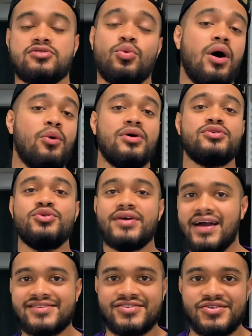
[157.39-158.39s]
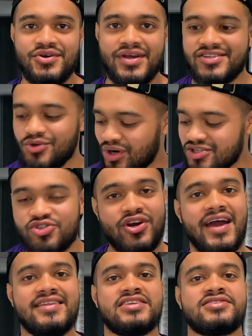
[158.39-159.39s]
So what I want you guys to do is go and
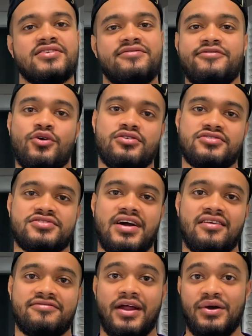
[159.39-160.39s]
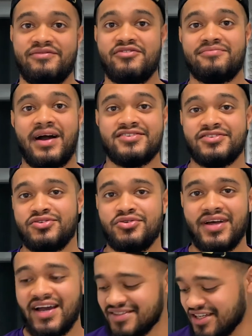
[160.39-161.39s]
try this for yourself. Now, if you manage to do
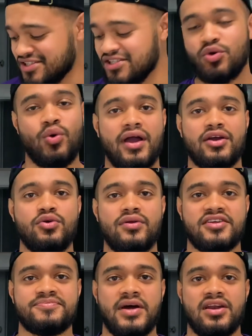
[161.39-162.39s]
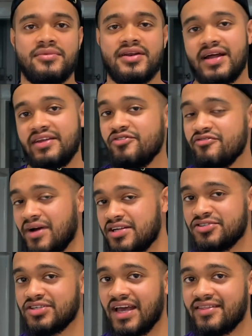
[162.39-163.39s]
that, it's actually quite a cool experiment. And if you
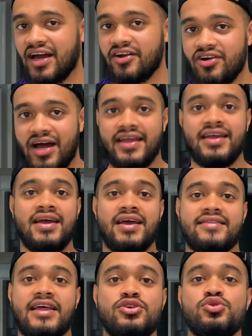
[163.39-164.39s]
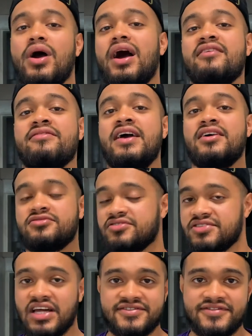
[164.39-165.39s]
manage to get that right, then you have
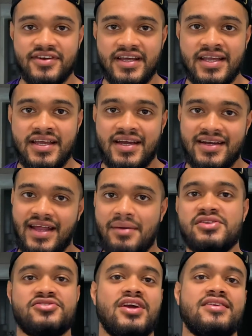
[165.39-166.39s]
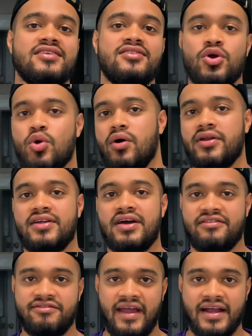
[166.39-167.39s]
successfully demonstrated the Coanda
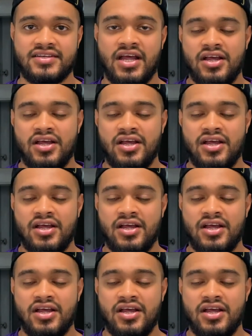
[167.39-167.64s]
effect.